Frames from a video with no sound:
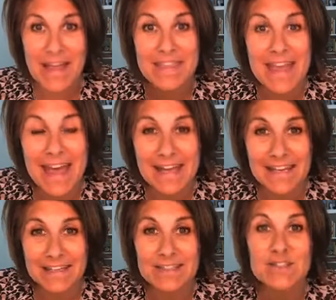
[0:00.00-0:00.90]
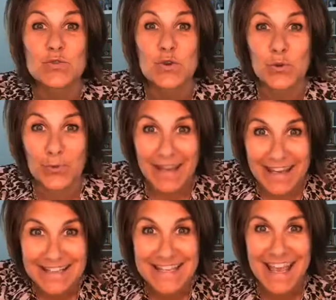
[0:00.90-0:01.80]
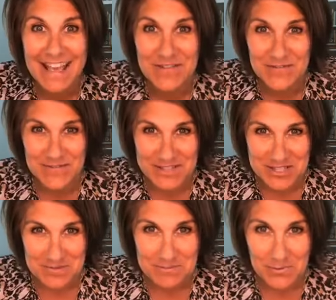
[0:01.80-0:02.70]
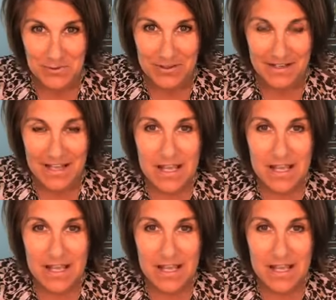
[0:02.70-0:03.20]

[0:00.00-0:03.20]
and that is to create a vision board.